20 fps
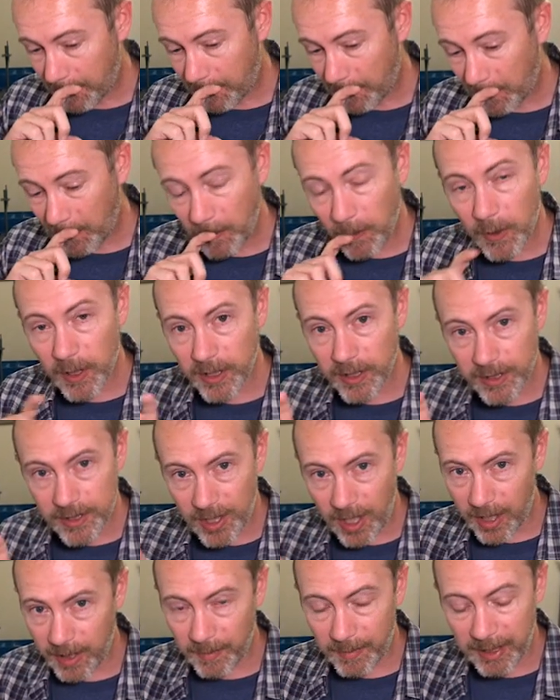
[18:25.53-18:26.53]
we're going to
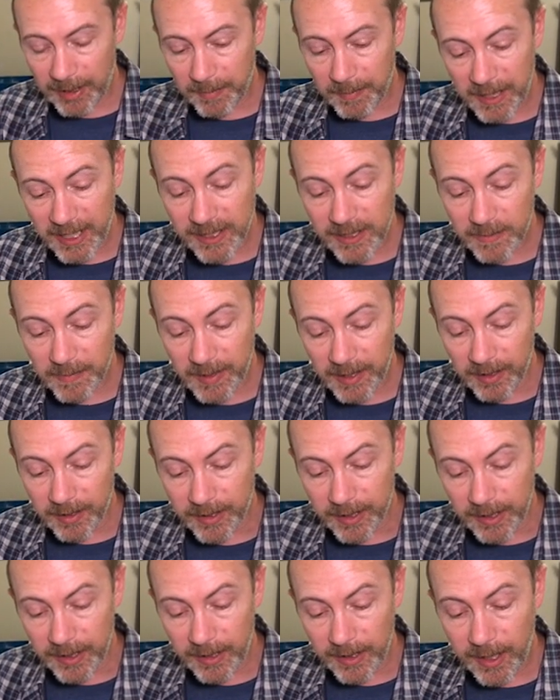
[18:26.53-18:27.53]
talk about the
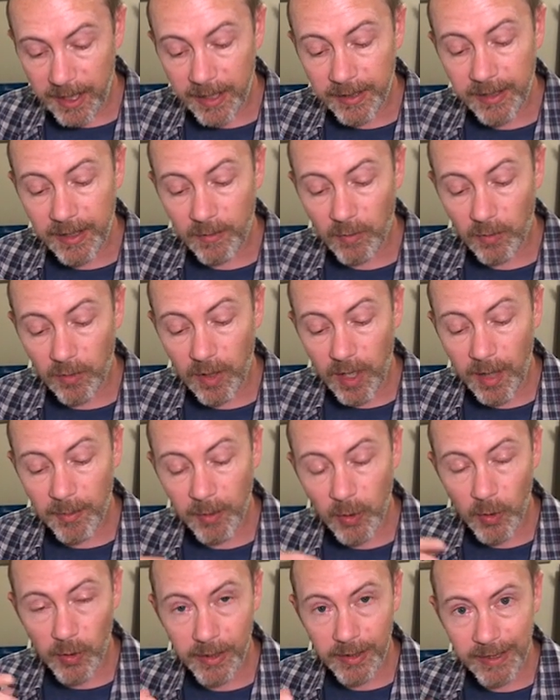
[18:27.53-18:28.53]
paintability, and then I'm
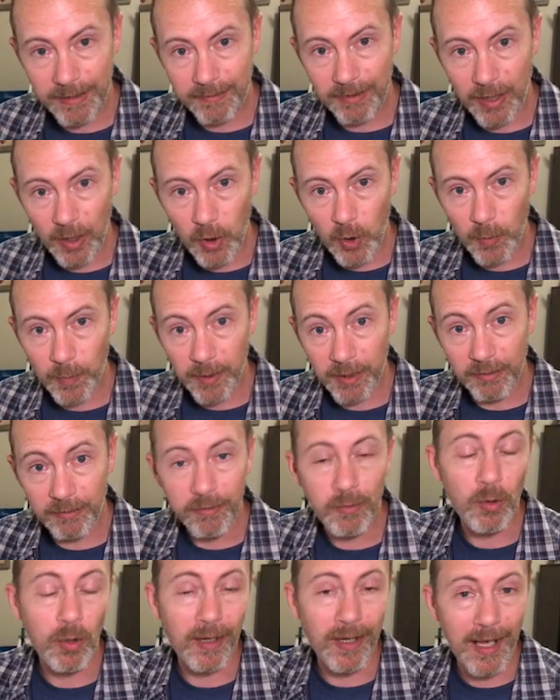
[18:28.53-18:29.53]
going to leave it open
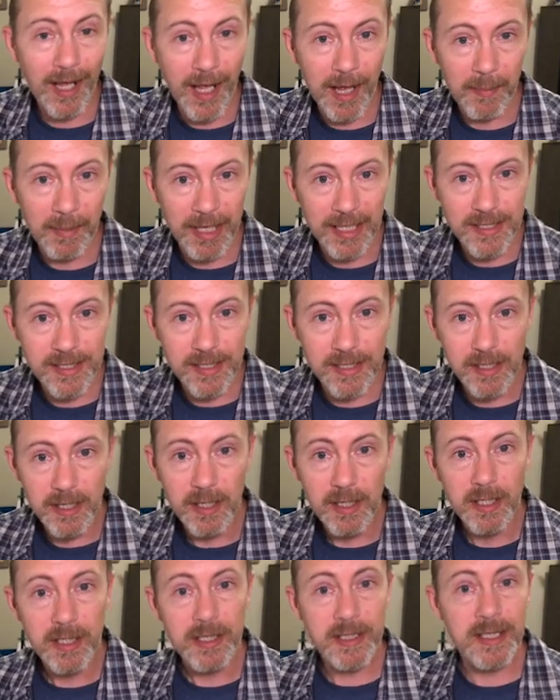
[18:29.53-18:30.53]
for comments
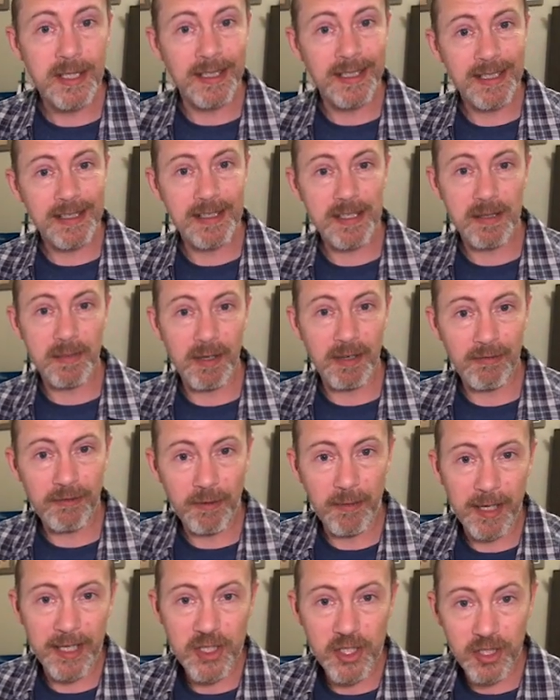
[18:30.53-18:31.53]
to get some
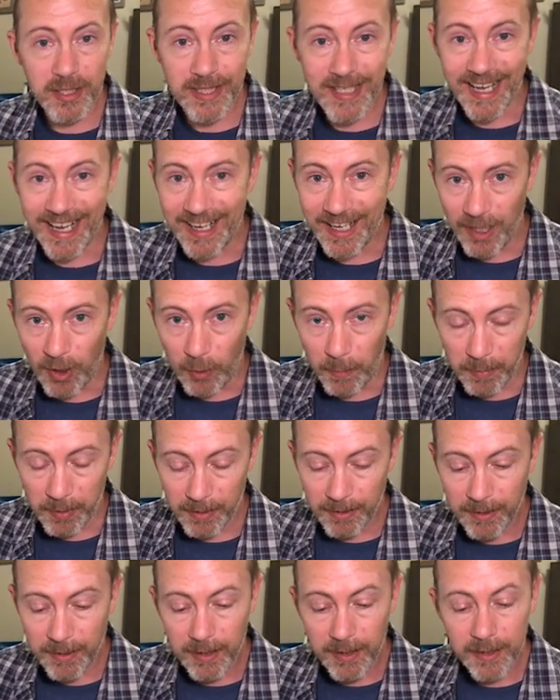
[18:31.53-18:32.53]
information to help
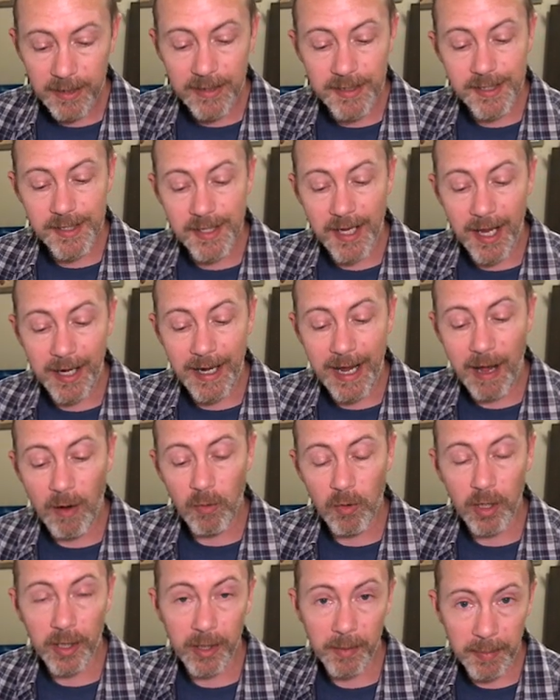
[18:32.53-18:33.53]
decide how we're
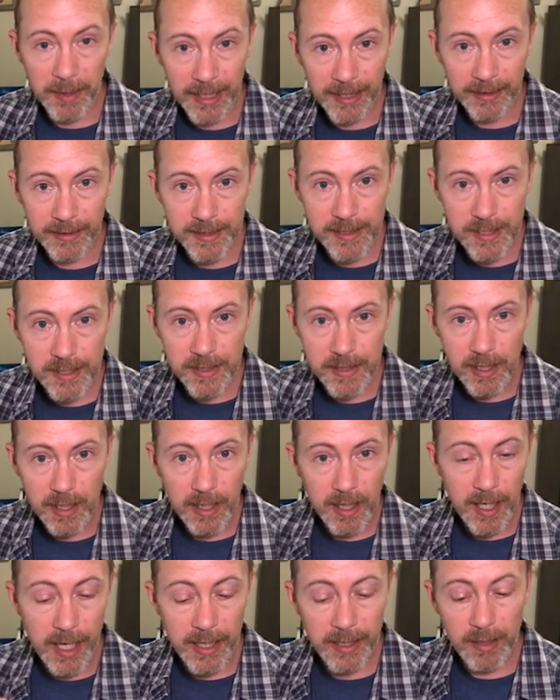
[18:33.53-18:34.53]
going to paint this,
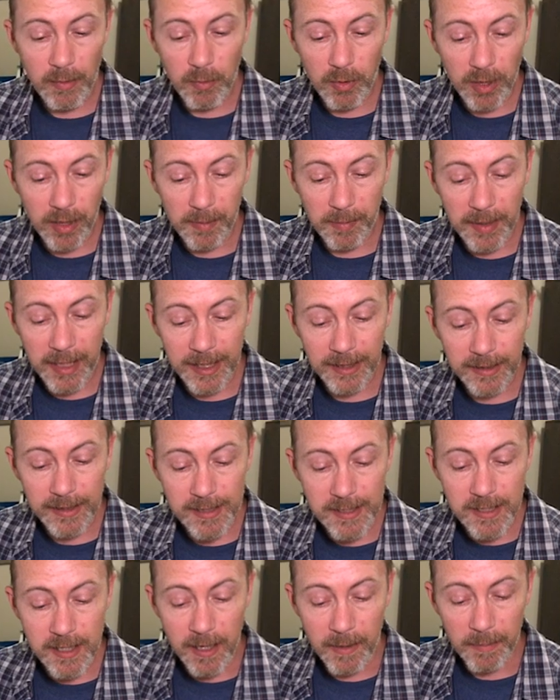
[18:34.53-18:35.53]
and then we're going to paint this
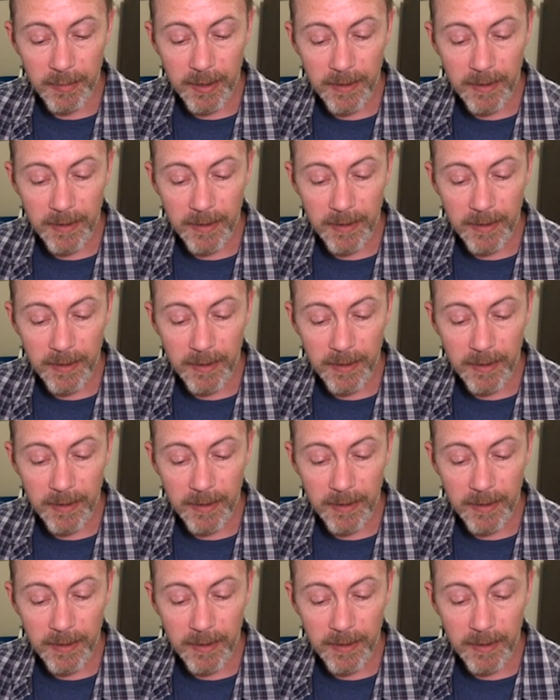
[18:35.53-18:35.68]
up.